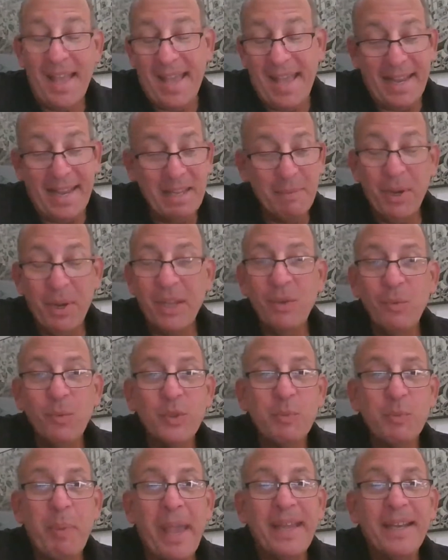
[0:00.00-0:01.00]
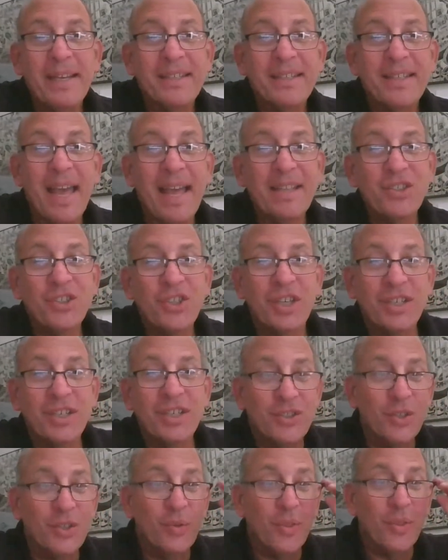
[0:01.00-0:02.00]
anybody who was paying attention
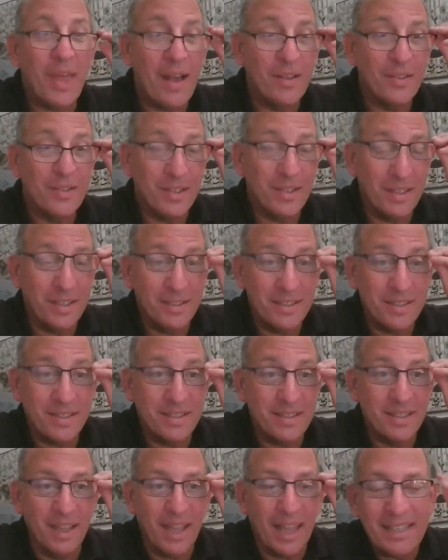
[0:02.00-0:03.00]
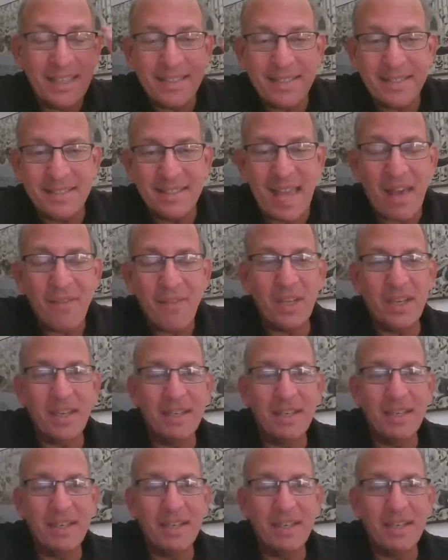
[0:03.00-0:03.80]
in 2000 and late 7